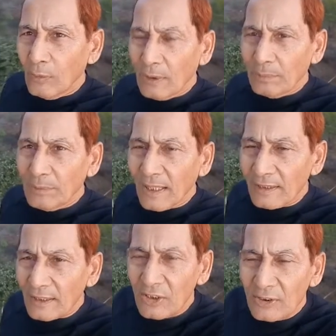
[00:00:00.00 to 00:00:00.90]
One of the
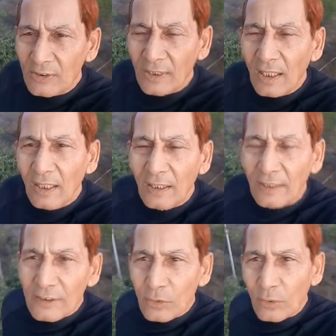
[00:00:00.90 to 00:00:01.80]
greatest
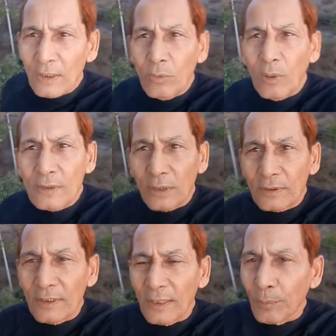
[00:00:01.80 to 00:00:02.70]
story what
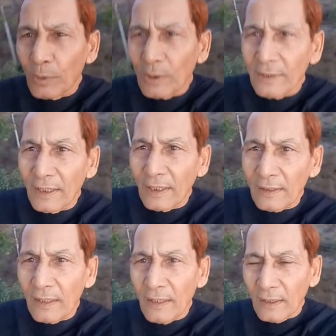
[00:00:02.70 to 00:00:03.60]
Dr. Napoleon
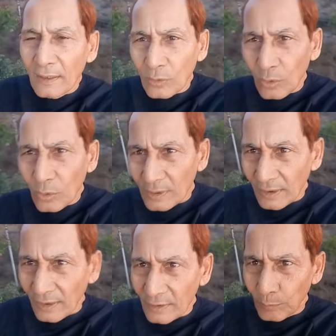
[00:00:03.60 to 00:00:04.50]
Hill wrote
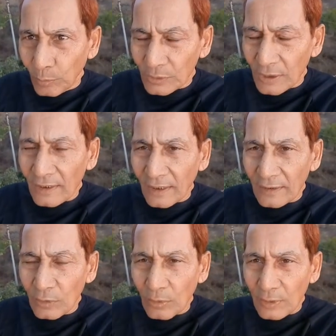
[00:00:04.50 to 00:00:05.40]
in his book Think
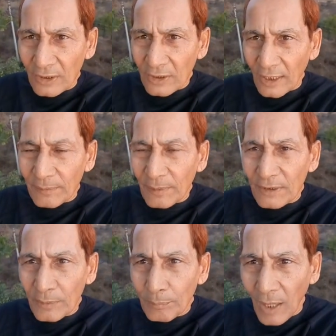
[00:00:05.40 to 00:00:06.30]
and Grow Rich, Edwin
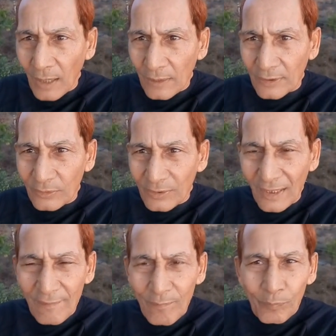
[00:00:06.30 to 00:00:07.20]
C. Barnes, you
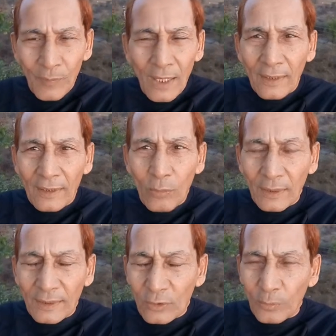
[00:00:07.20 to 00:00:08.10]
see. He
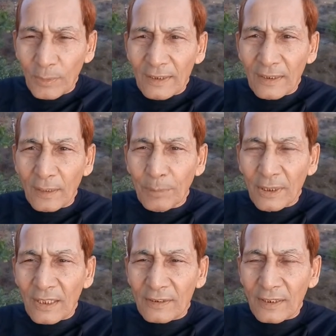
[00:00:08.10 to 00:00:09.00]
wanted to be the
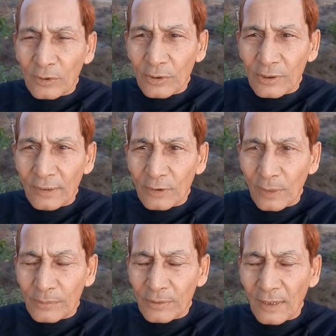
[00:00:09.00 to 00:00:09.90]
business associate
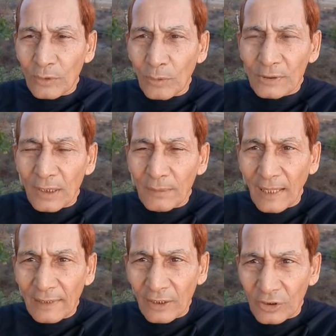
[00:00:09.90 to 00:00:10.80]
of Sir Thomas
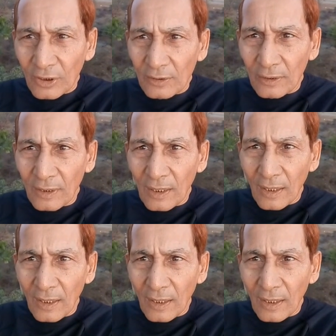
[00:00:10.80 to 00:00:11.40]
Alva Edison,